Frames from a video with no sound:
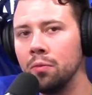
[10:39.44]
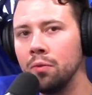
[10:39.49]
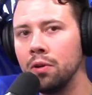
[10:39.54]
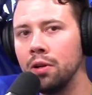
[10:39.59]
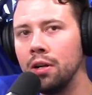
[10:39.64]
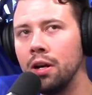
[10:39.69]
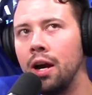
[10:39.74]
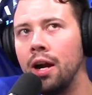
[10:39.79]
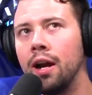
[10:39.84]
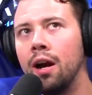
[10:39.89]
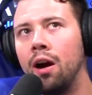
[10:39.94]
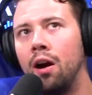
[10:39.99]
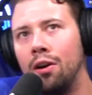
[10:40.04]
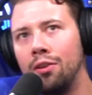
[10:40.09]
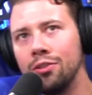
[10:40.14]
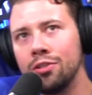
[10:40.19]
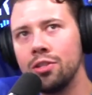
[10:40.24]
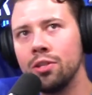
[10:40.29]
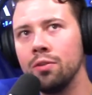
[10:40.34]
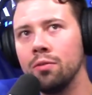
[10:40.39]
I
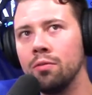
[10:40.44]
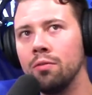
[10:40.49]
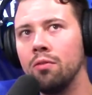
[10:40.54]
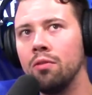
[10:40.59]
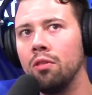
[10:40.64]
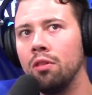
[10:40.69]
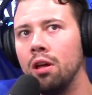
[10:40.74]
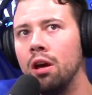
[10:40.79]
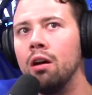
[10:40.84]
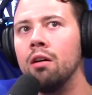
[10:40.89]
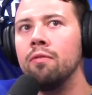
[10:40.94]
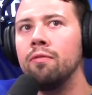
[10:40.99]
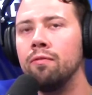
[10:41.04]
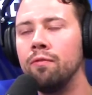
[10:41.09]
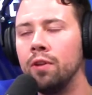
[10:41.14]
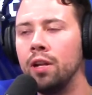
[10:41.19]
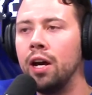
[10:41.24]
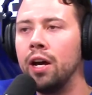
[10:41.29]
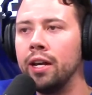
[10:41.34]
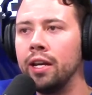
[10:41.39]
also love
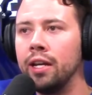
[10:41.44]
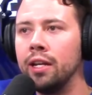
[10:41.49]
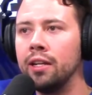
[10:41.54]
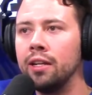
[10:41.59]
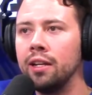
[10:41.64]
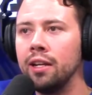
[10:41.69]
flying,